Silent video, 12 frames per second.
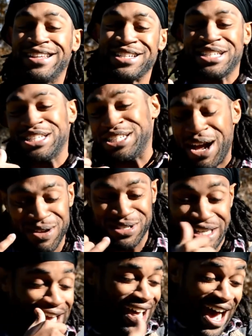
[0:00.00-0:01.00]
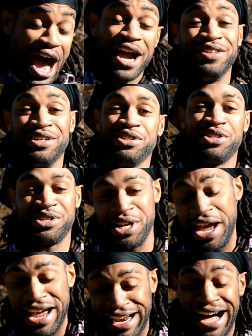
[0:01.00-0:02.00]
this is Chelsea. Hi, this is
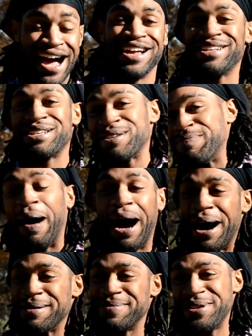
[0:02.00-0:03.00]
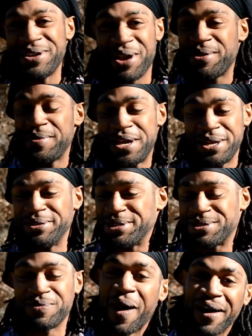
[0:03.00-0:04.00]
Dad. Hi, this is Bob. You know what I mean? You
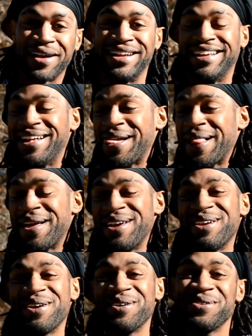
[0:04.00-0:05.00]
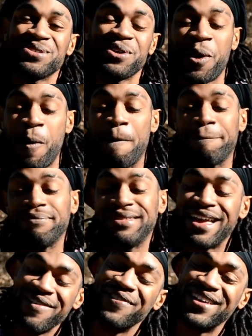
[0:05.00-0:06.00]
just working it. You know, so
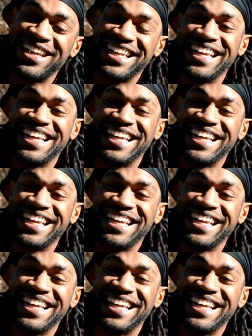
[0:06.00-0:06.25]
definitely,